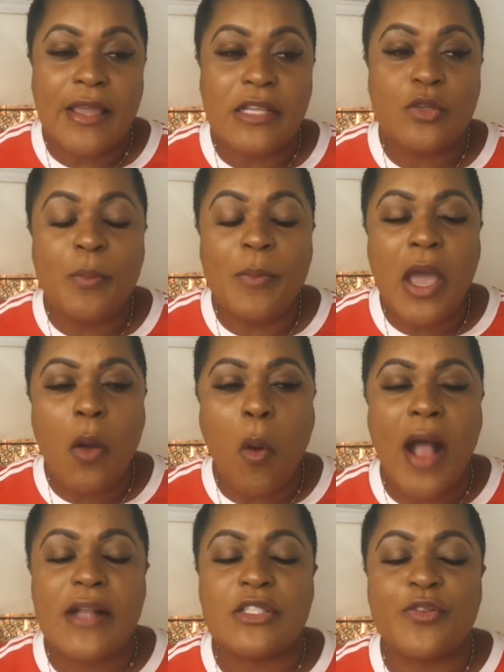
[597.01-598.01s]
it took me a
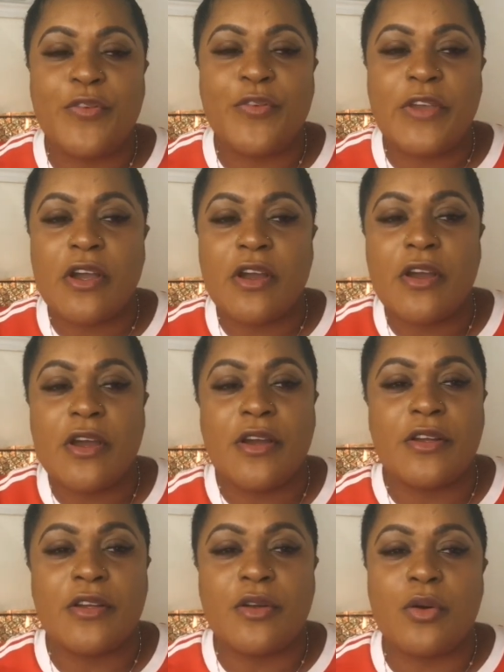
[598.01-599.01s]
while to figure
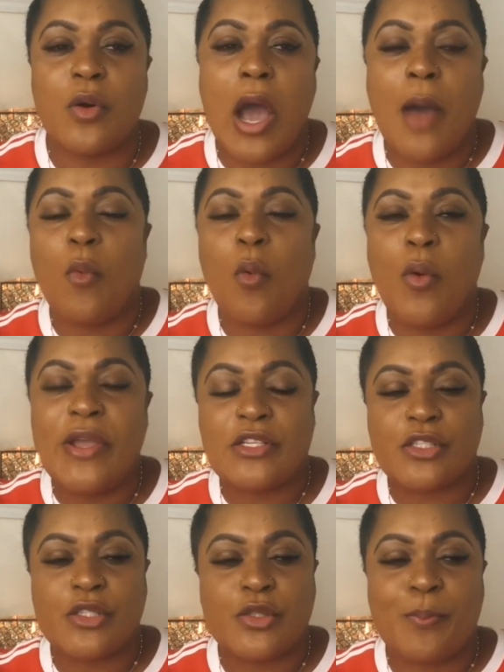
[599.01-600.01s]
um
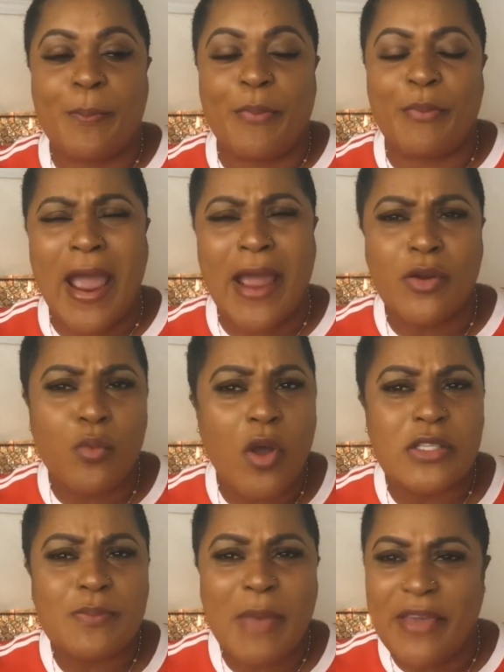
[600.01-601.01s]
which brand
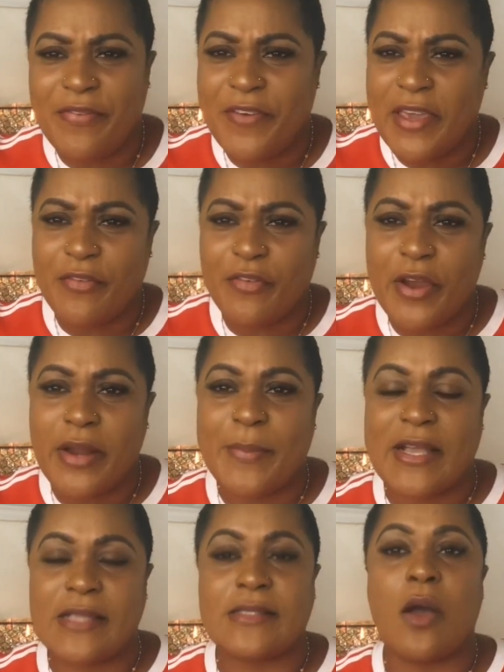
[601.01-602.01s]
was my favorite
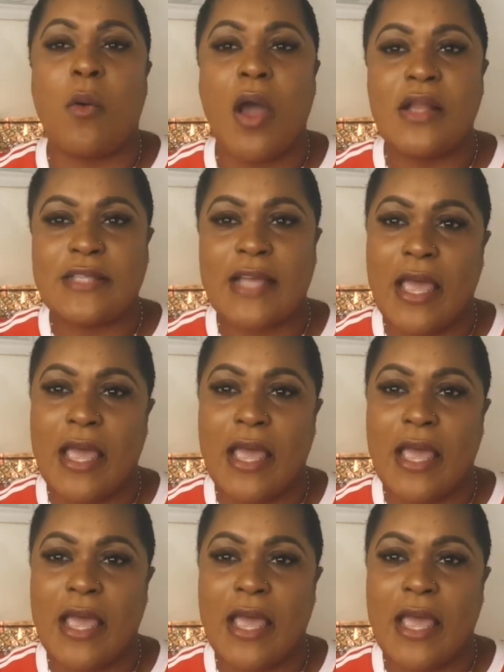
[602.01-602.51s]
because at one